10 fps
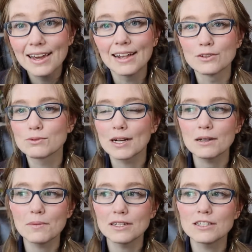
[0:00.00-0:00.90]
And it was
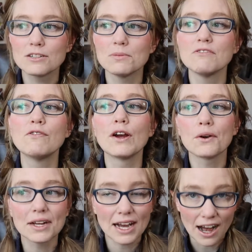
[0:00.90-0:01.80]
recommended to me
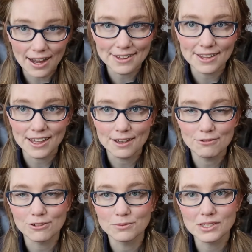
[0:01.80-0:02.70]
very highly
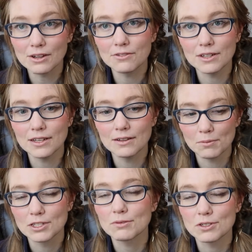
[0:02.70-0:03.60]
from Stephanie from
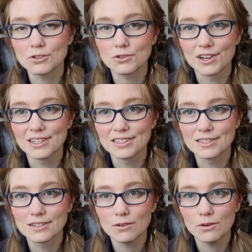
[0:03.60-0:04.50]
Miss Richard
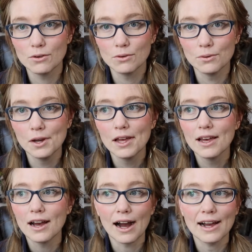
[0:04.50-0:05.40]
Reads, who
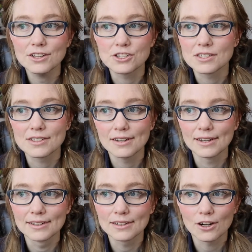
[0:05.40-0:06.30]
I just
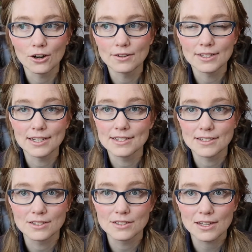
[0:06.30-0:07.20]
think her taste
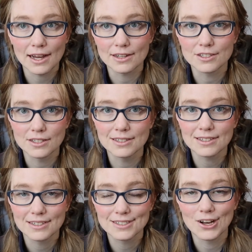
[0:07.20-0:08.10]
is excellent.
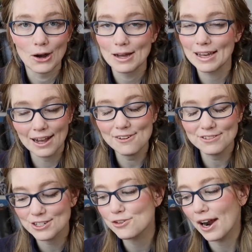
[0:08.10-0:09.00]
So I have
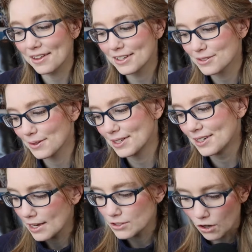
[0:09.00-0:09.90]
to try this one.
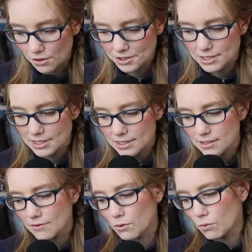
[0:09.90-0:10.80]
And All the Seas
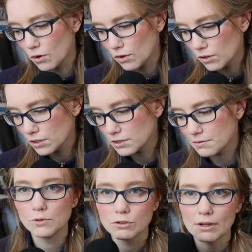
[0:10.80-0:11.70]
of the World
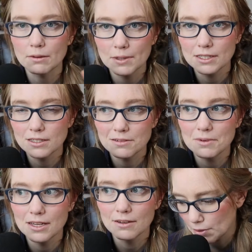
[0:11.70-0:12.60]
was recommended to
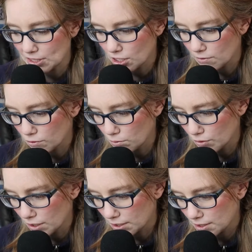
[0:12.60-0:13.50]
me by Jennifer
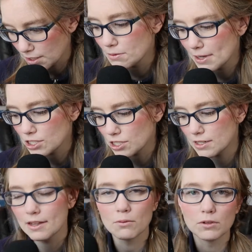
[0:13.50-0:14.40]
Brooks. She mentioned
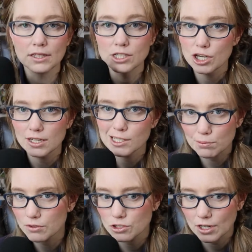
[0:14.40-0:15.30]
that religion is
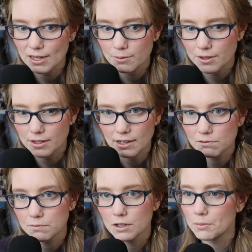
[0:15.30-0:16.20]
portrayed with a lot of
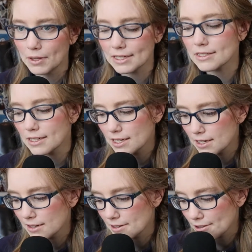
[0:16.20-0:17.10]
complexity
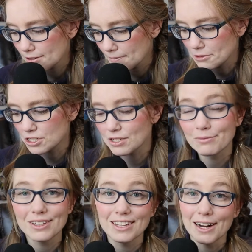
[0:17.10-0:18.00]
in here, which is
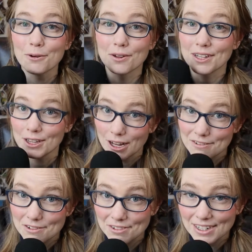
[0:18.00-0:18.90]
something that I really love
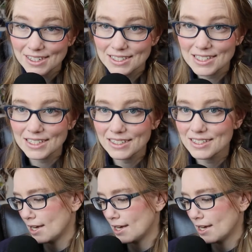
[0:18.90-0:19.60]
in fantasies.